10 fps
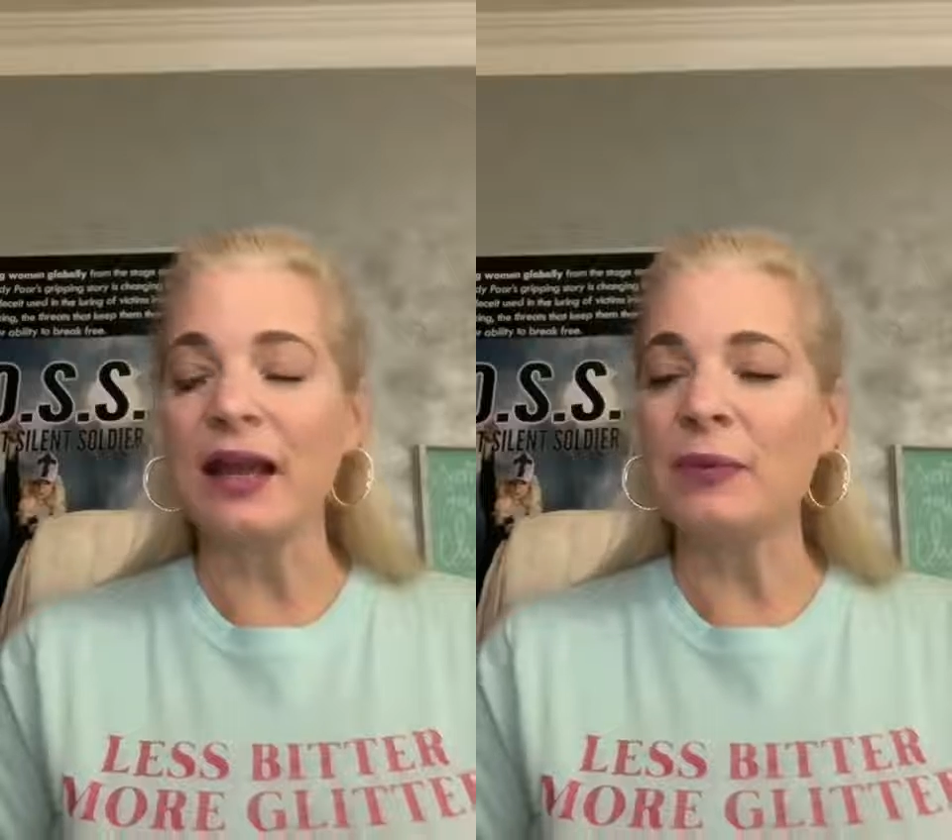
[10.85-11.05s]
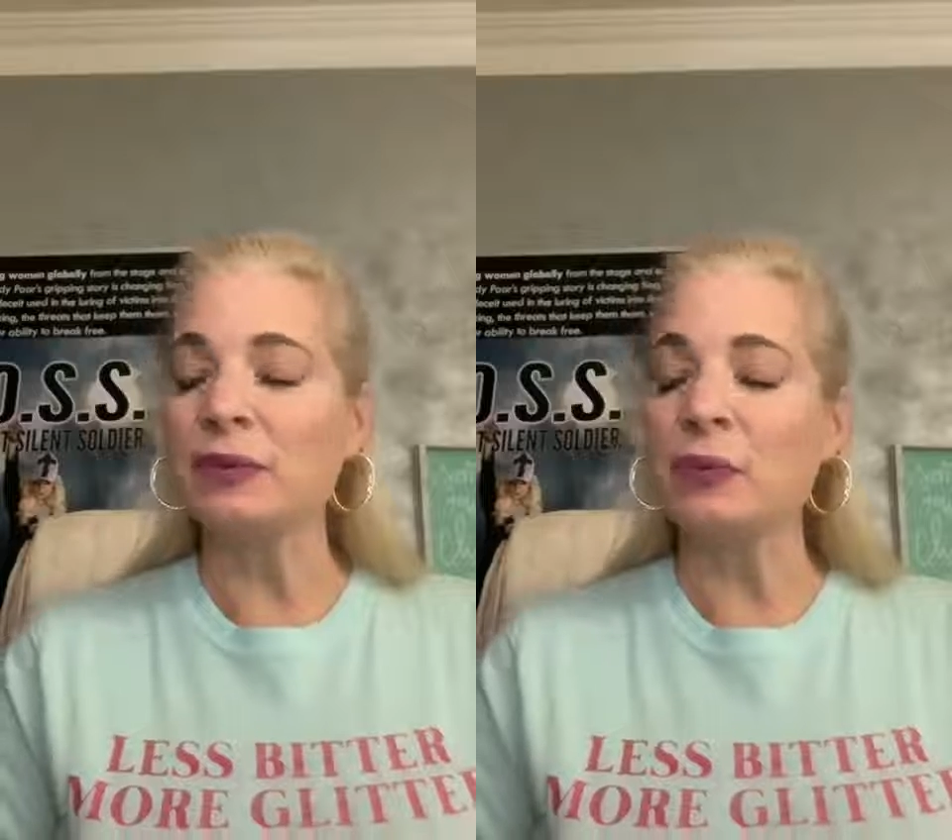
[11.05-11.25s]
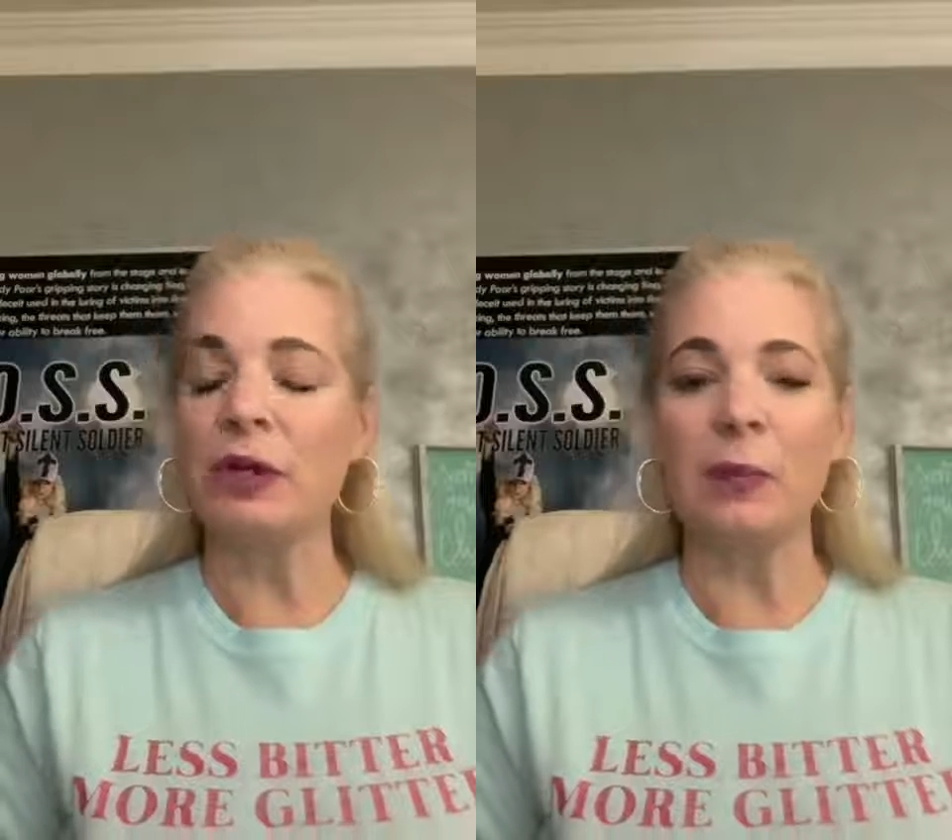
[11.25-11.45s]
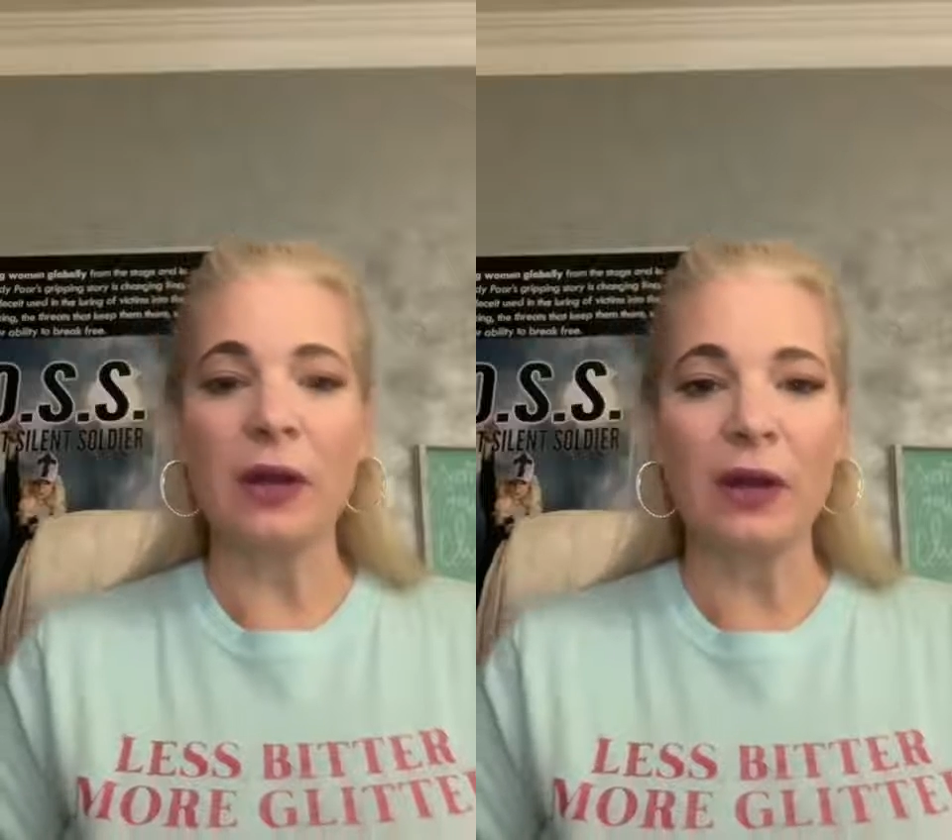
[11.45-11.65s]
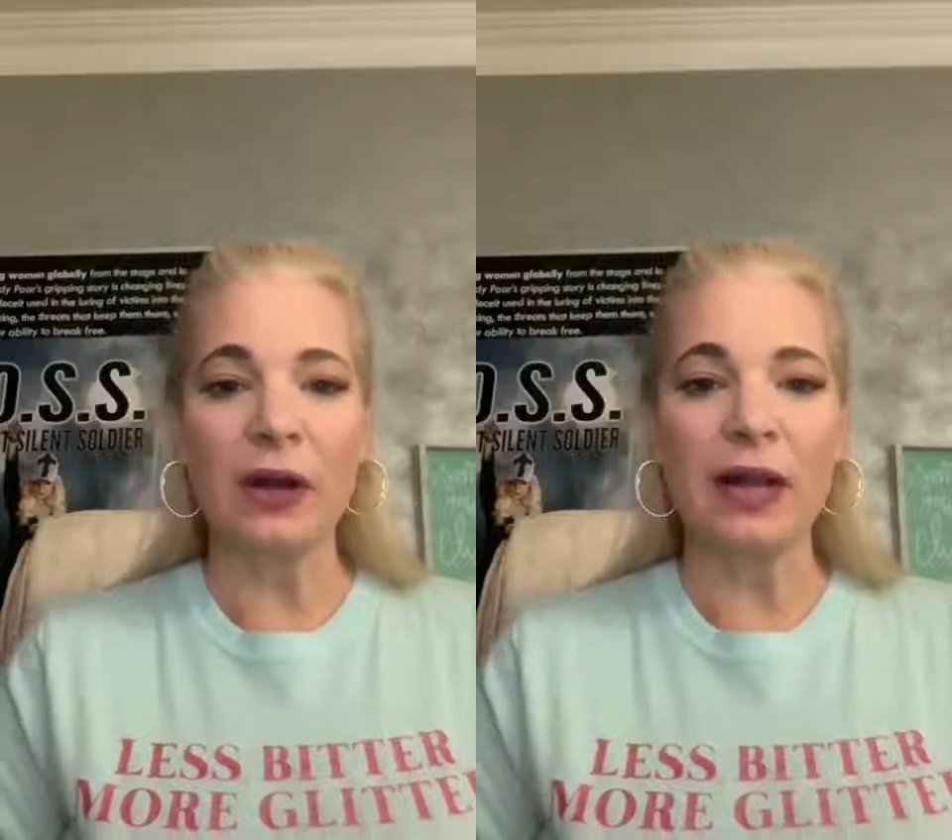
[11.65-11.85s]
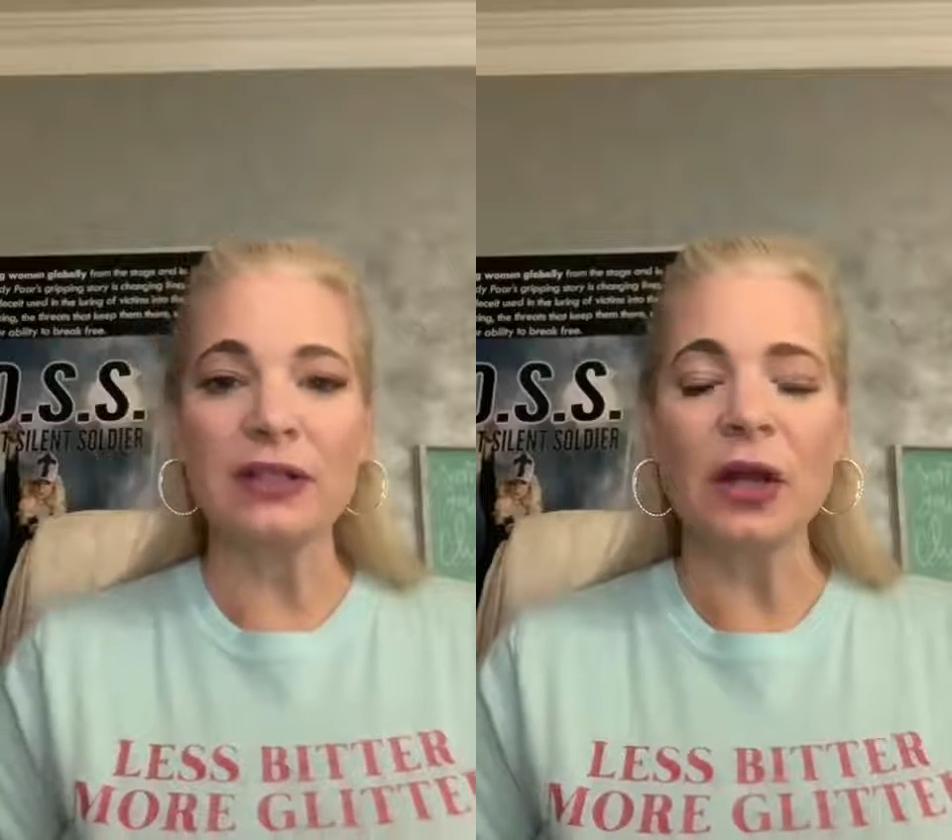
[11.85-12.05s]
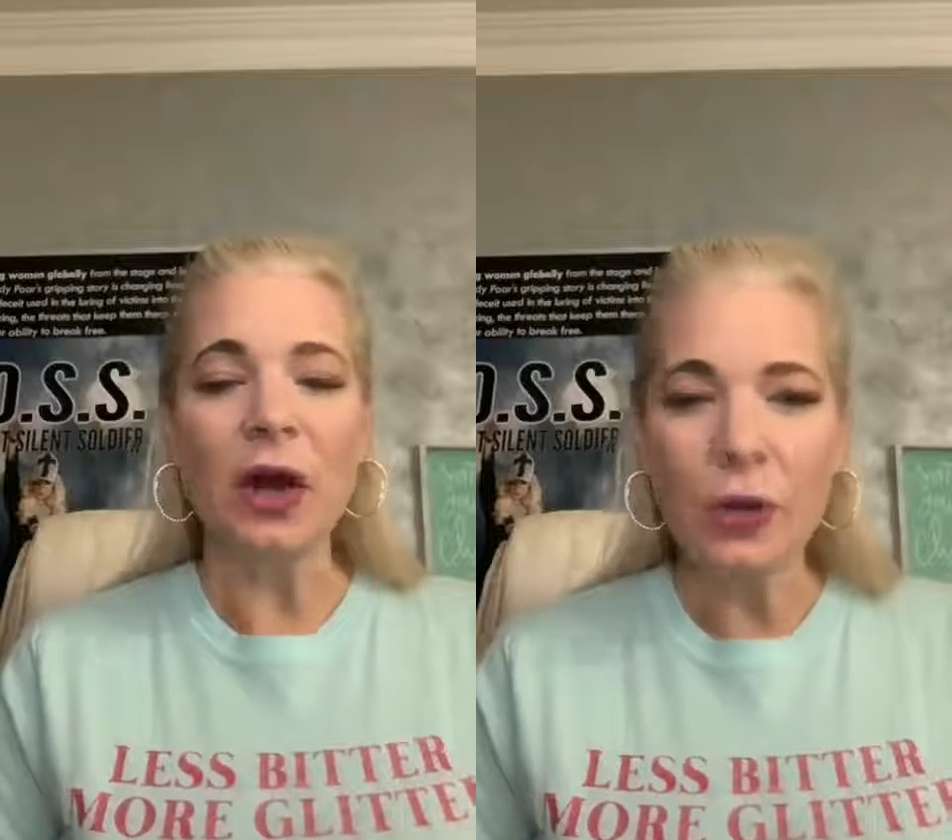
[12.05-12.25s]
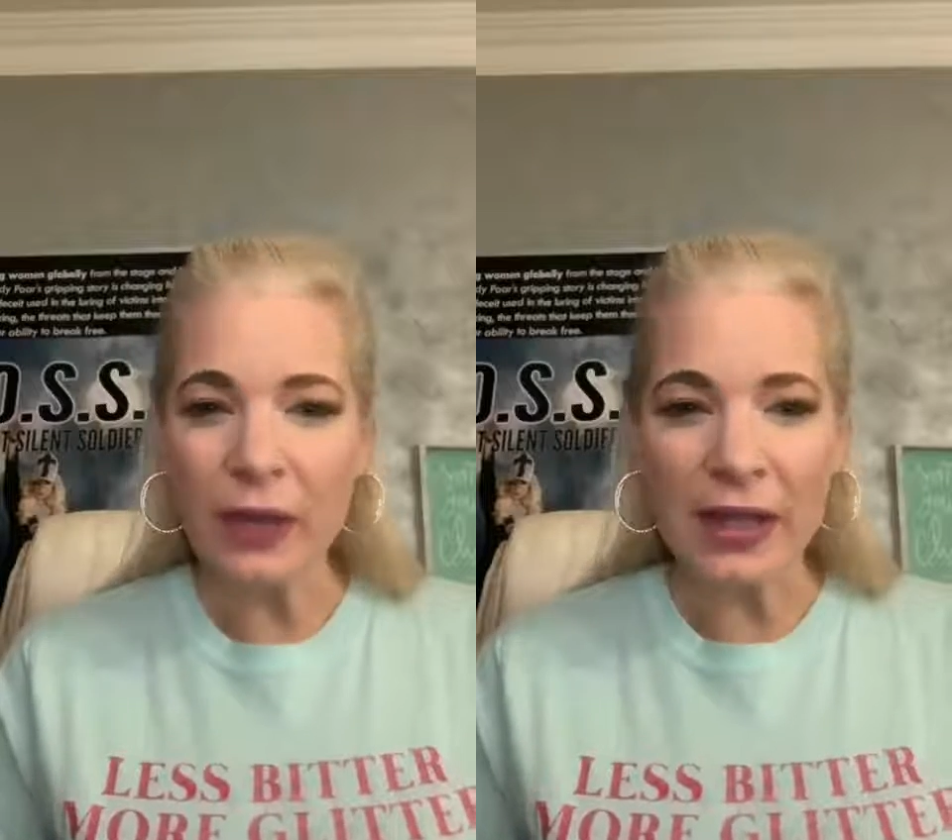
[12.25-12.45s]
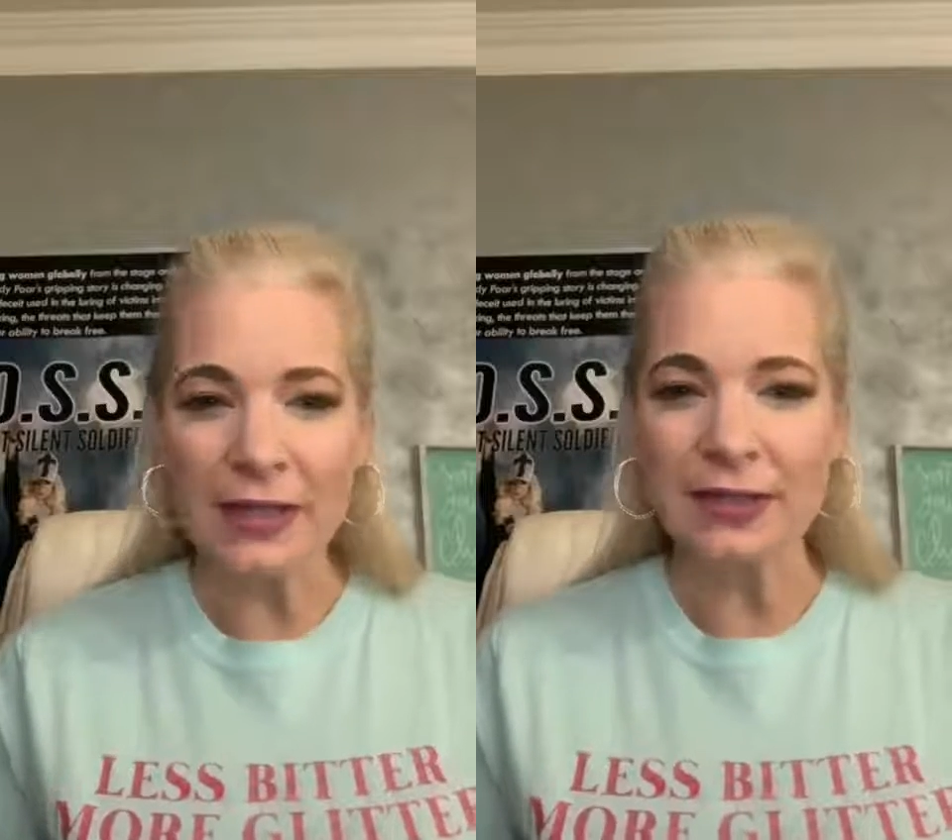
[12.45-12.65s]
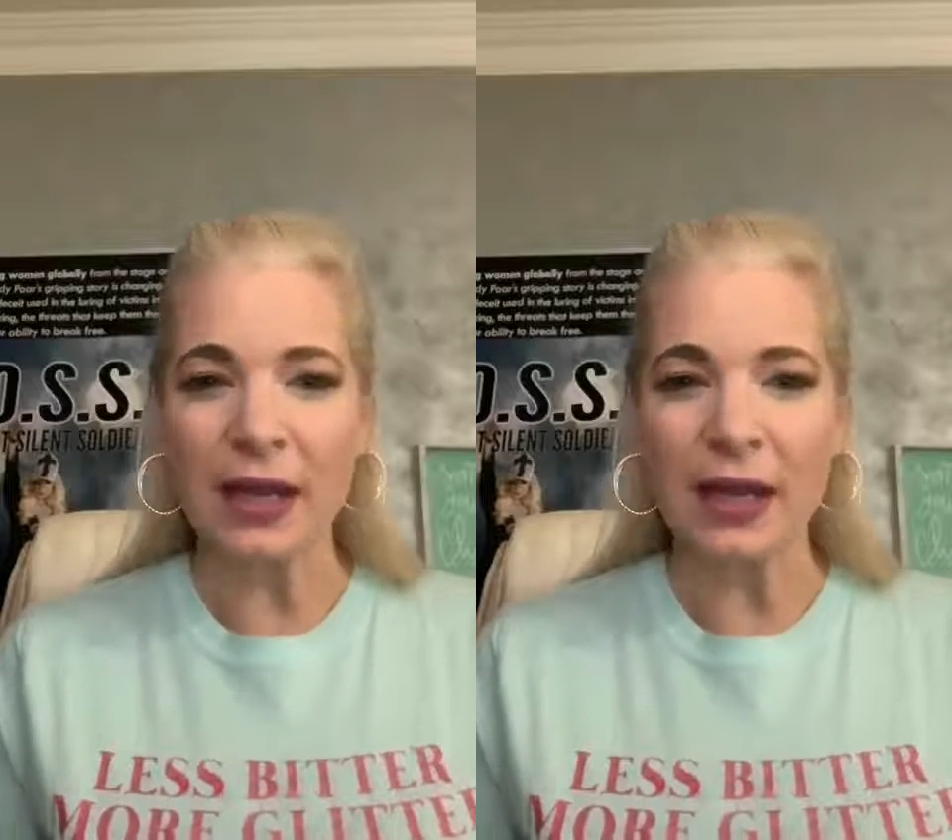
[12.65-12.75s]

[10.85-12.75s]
It was put on my heart. As always,